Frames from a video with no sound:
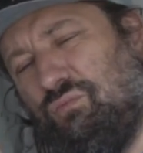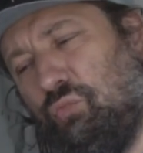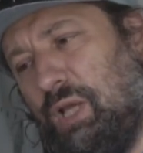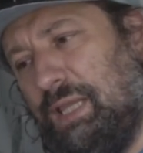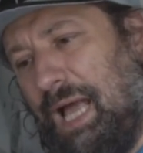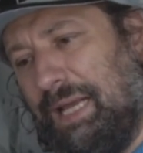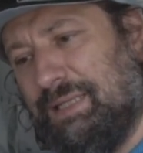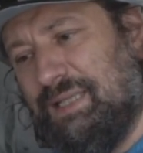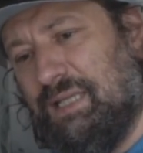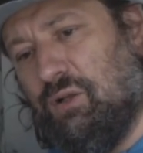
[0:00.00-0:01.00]
really
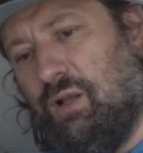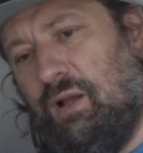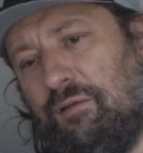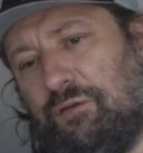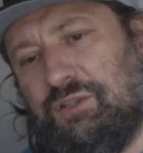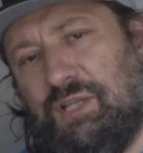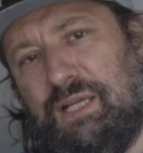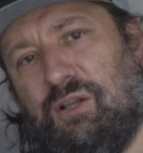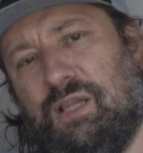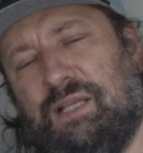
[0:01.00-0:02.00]
ideal for
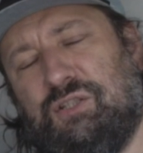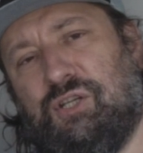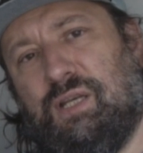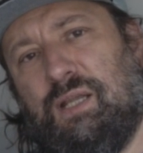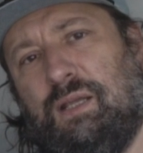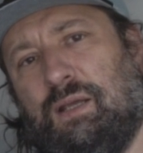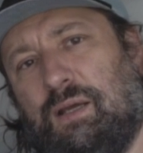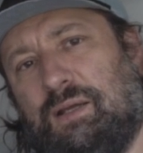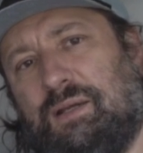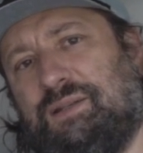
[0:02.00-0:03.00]
single engine
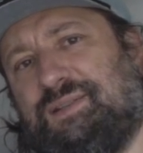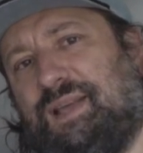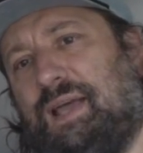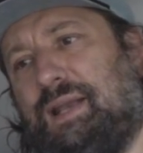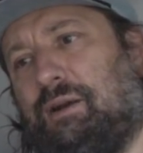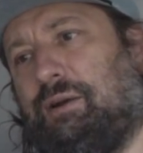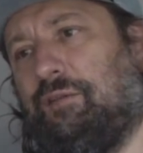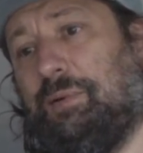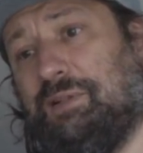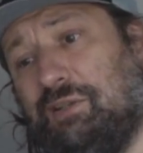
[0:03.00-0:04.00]
design
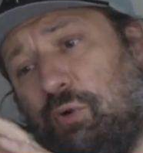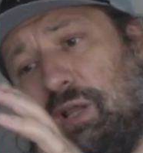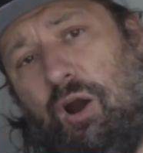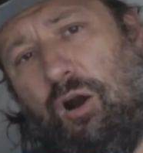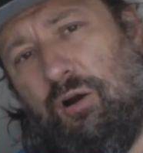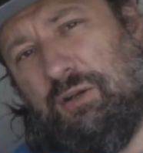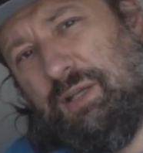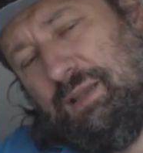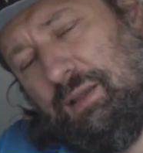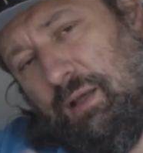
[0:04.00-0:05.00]
aircraft because it's really hard to
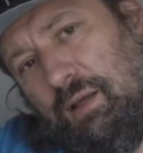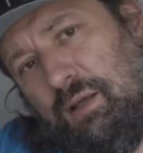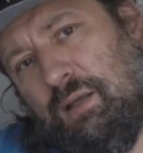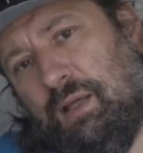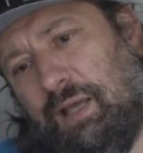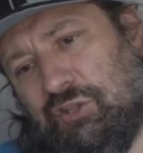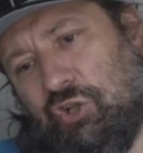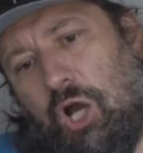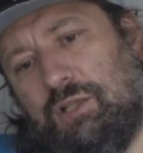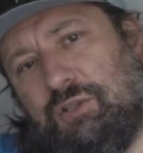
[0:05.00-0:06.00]
get the
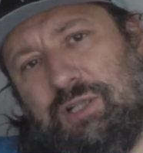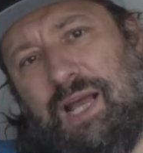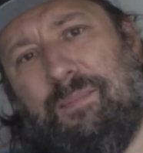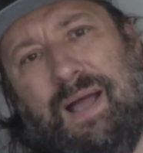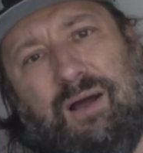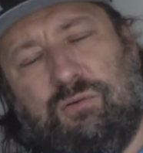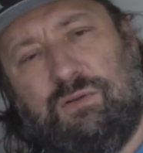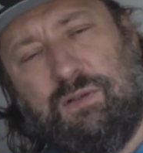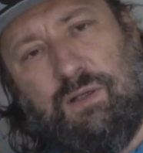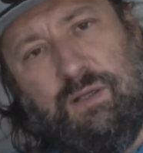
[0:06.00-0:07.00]
exhaust to come out
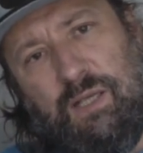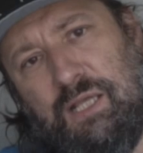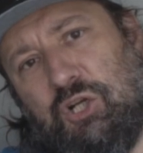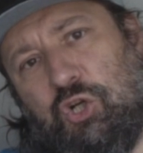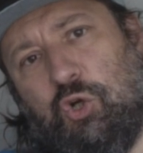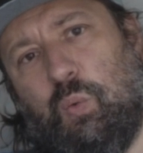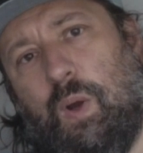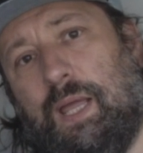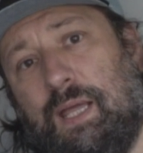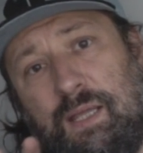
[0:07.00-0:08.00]
in a good
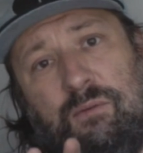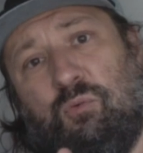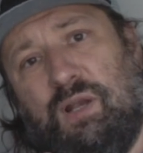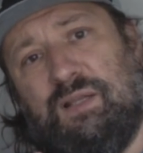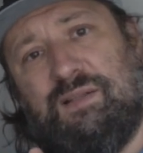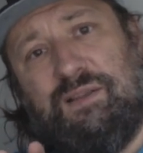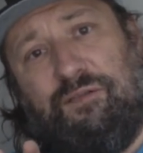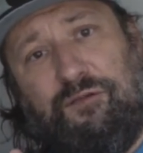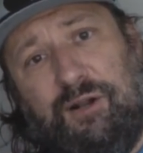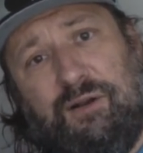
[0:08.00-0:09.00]
way when it's at the
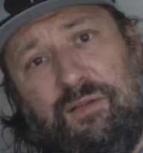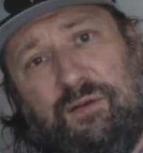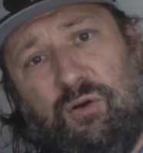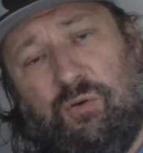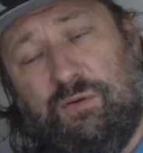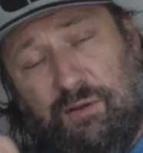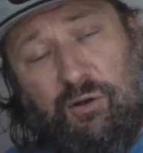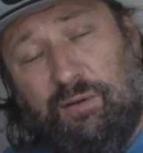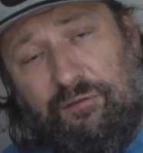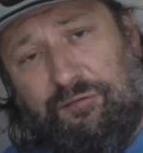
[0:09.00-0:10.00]
front of the nose and, you
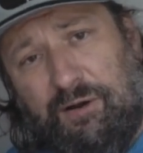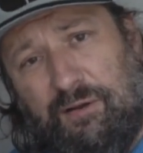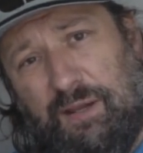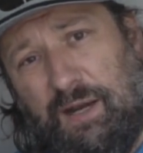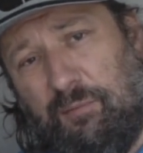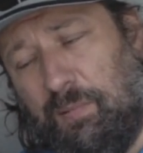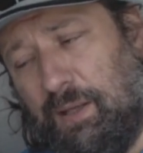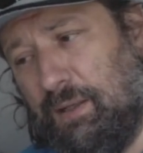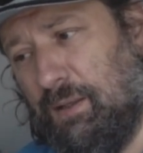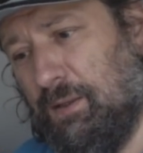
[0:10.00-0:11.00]
know, the front of the
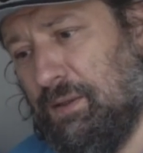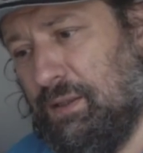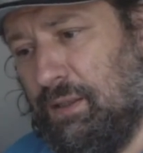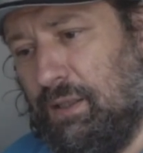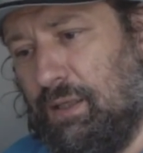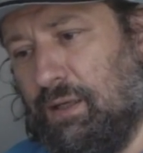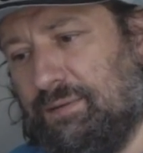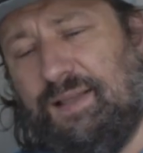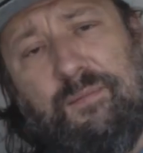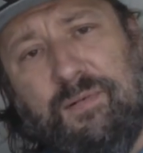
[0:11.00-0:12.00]
airplane.
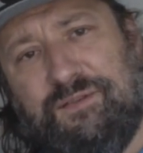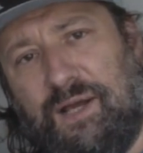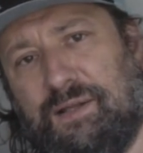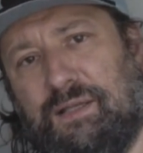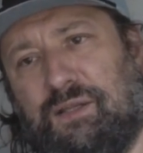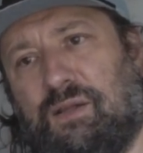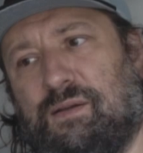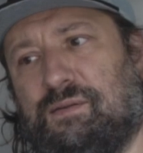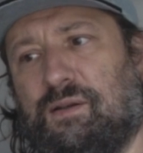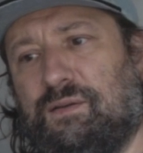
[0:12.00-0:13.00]
Some have done it.
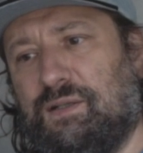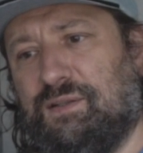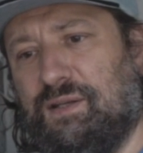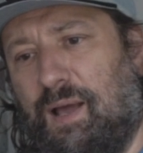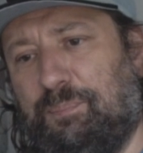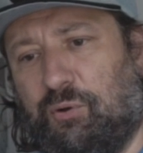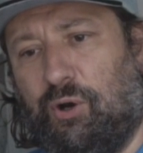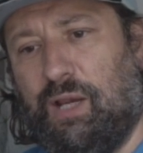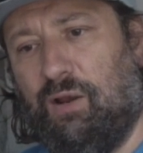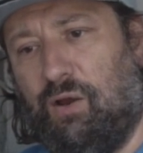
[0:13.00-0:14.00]
There's an
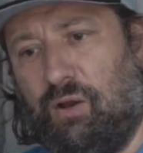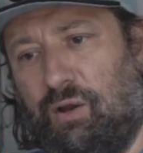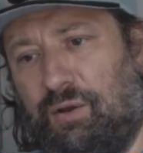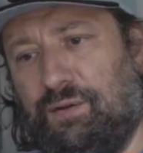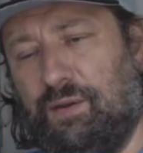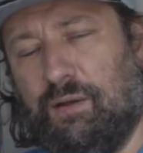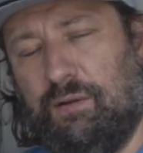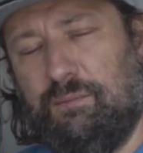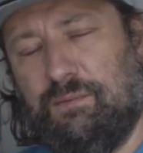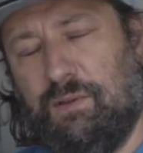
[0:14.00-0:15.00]
upgrade on the
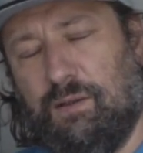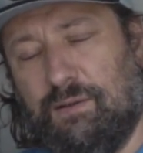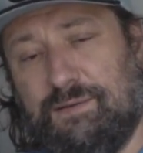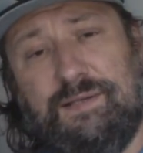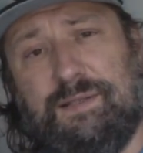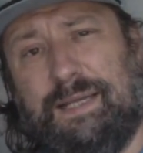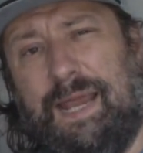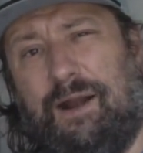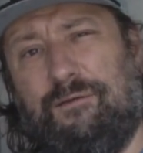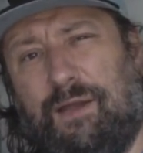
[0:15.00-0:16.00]
Cessna
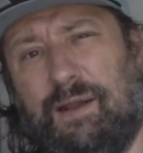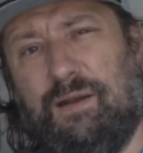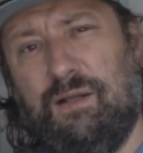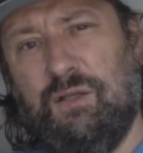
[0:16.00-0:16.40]
Caravan